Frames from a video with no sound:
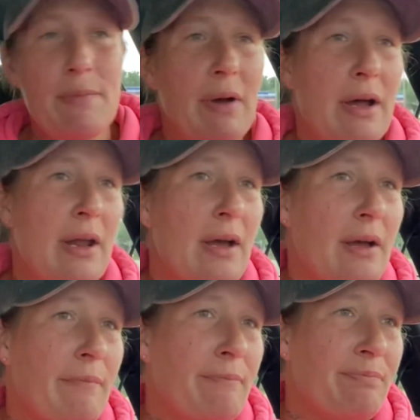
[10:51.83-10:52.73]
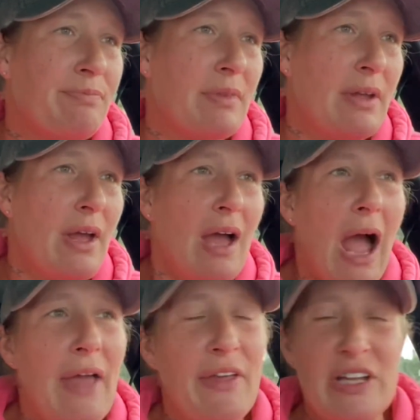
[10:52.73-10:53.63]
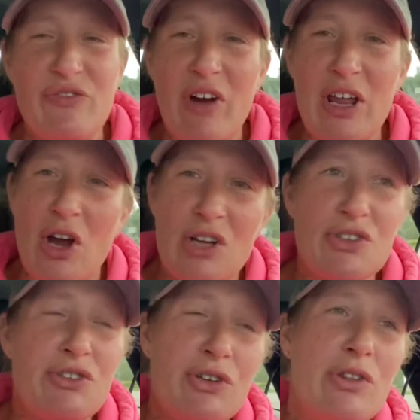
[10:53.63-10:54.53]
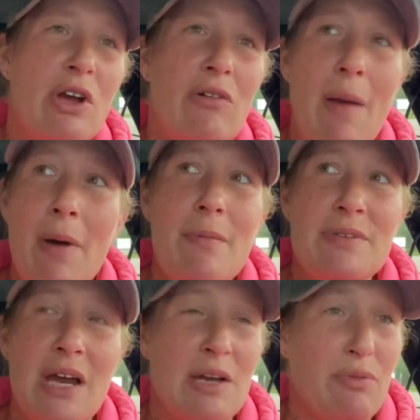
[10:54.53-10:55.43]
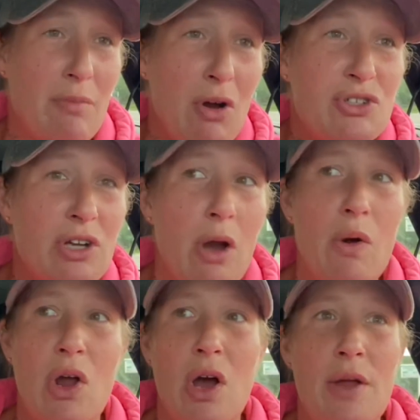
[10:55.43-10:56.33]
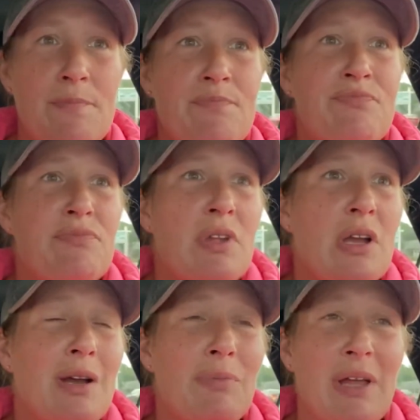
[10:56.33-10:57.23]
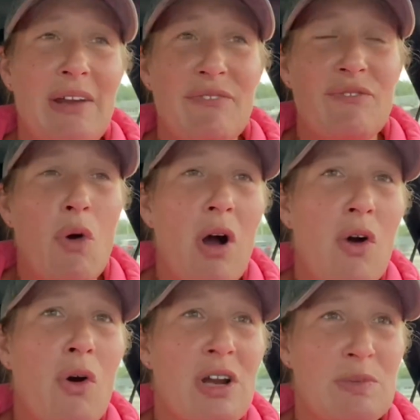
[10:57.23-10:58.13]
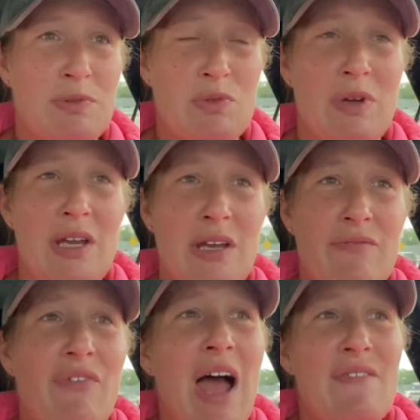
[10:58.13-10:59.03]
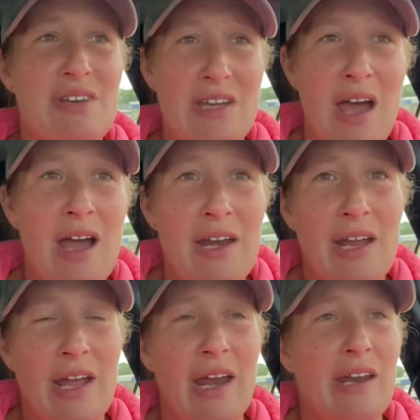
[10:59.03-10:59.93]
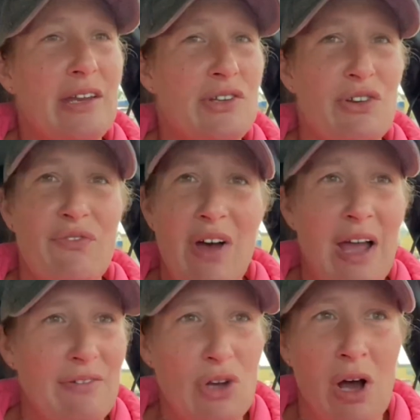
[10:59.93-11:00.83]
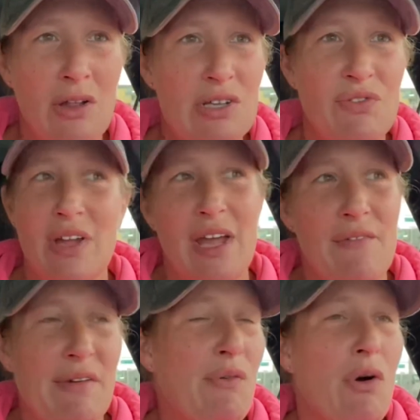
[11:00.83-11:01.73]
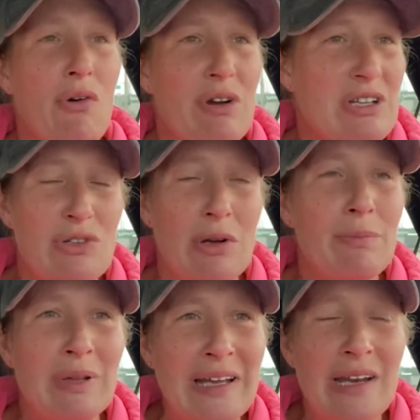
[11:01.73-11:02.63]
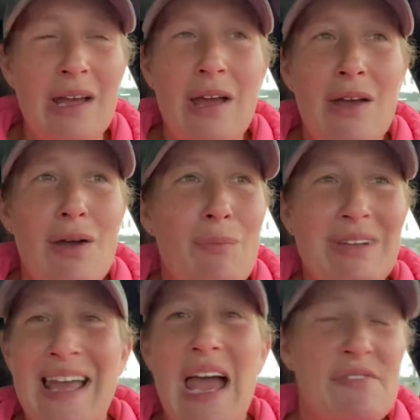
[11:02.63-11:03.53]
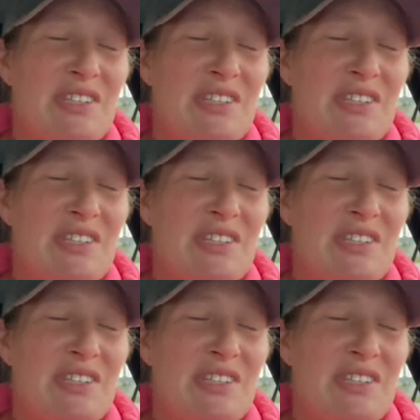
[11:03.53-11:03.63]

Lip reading: But I think it's funny also too that GrubHub's got a promotion going on. Complete 4 orders between 5 and 9 and get an additional $5 for like every 4 orders you complete. But they haven't